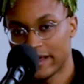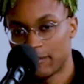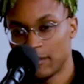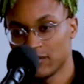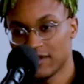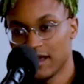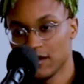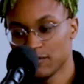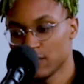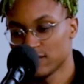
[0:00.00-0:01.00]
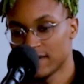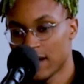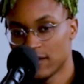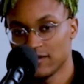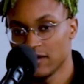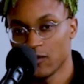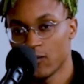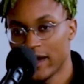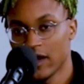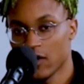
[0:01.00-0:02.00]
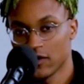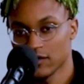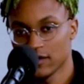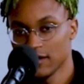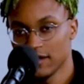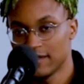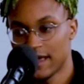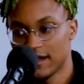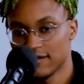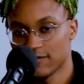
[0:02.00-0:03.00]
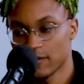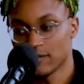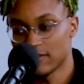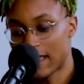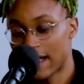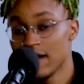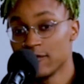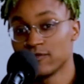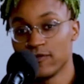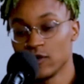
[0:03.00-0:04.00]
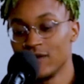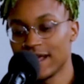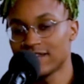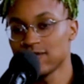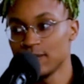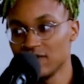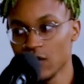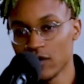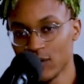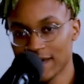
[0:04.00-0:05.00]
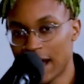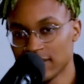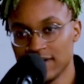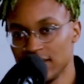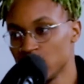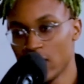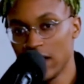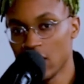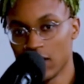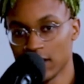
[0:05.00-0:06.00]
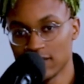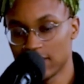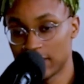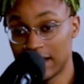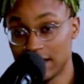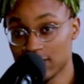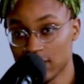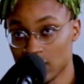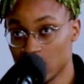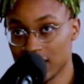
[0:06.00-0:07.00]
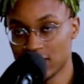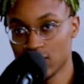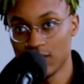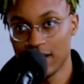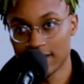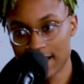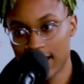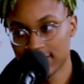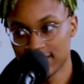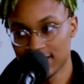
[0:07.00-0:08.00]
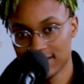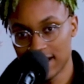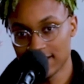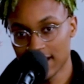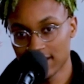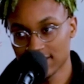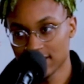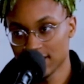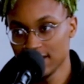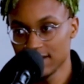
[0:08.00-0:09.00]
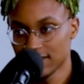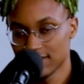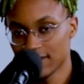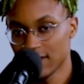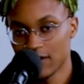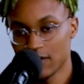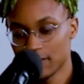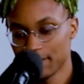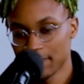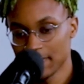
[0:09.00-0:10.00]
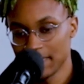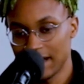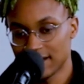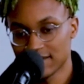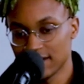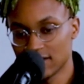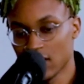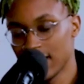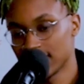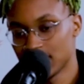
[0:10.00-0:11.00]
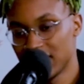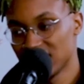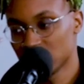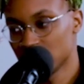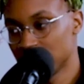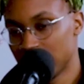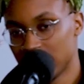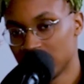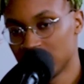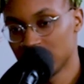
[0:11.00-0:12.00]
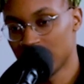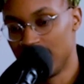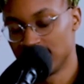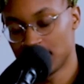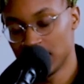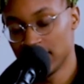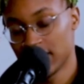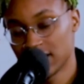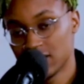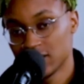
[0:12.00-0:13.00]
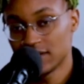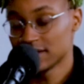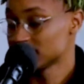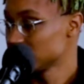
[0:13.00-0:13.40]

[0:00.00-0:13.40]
Like people say your first 1,000 are way harder than from that. For you to get from 0 to 1,000 is way harder than for you to get to 1,000 to 10,000. So it's all exponential, and I just believe I can do it.